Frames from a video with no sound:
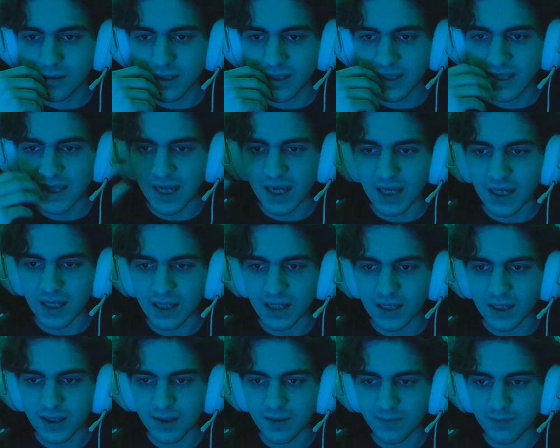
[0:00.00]

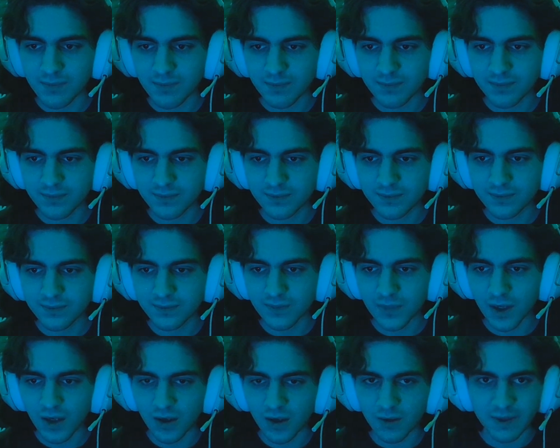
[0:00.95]
they
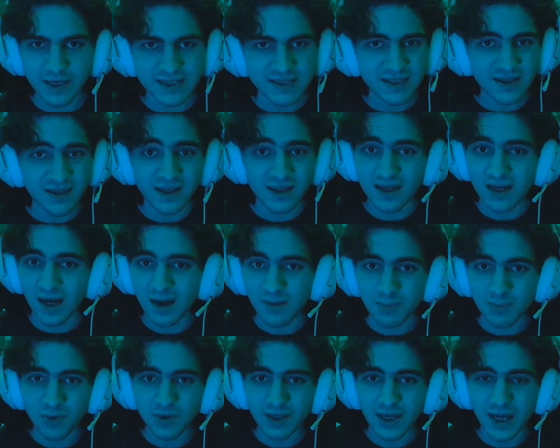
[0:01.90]
are basically a
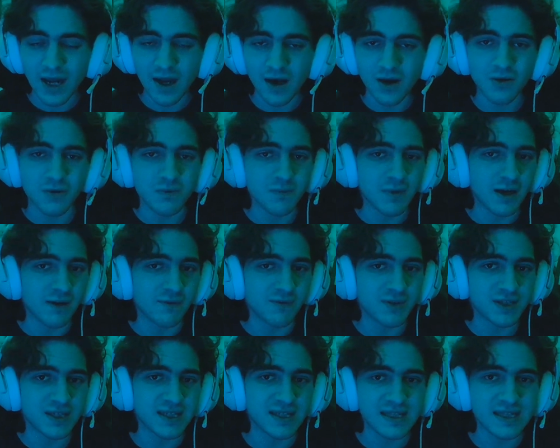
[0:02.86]
couple now ever
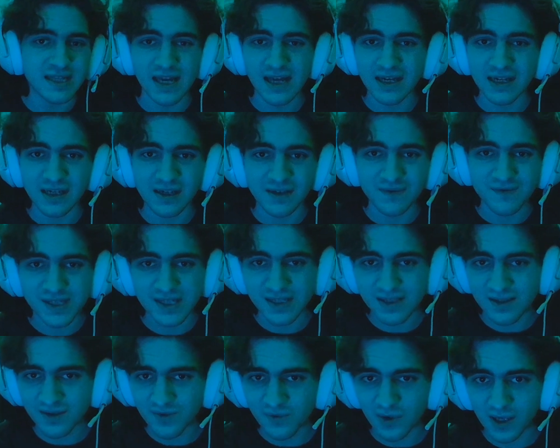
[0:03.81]
since the ending of
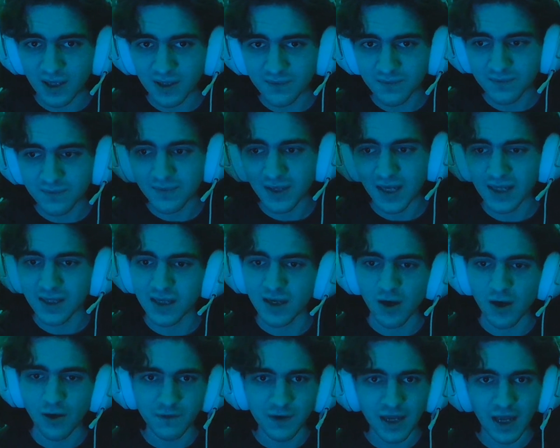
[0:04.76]
season 1 and
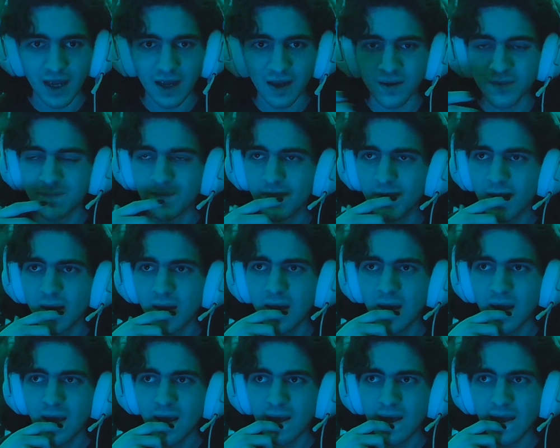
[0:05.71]
the OVA,
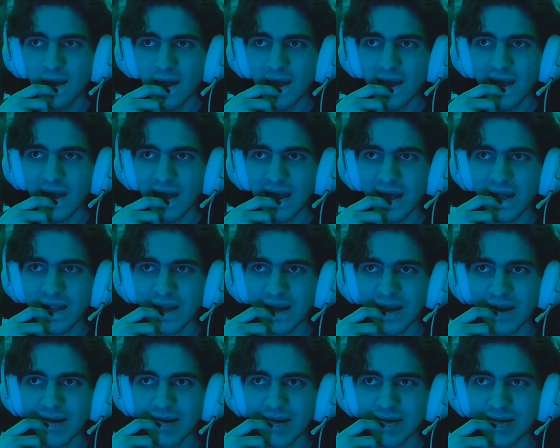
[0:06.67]

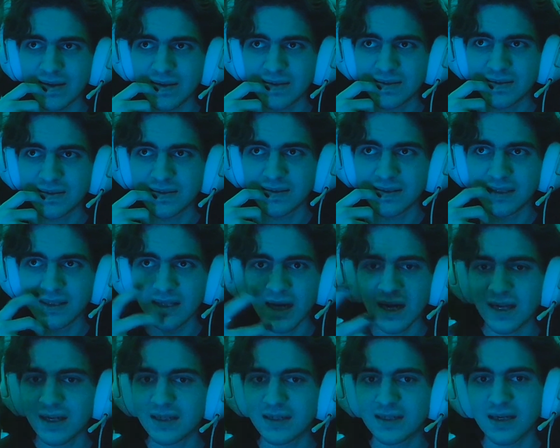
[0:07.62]
and
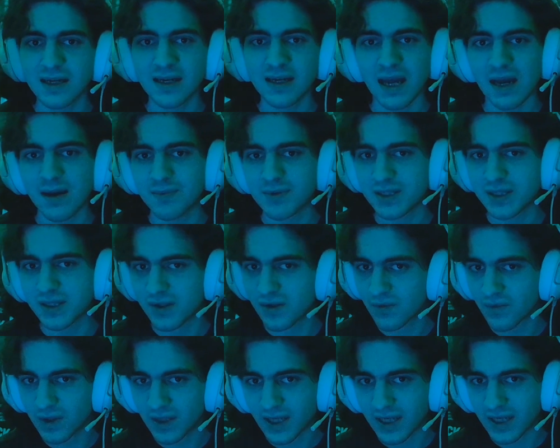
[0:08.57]
not a ton happens in
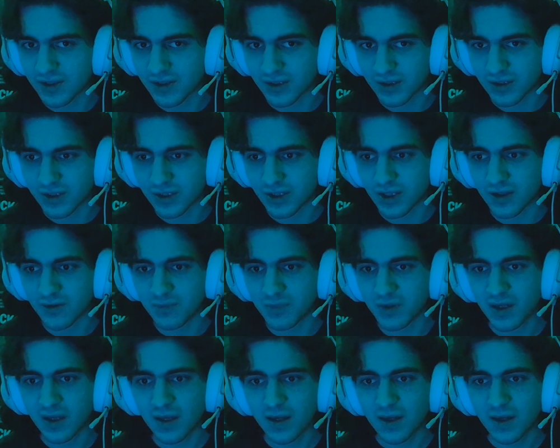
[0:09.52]
their relationship.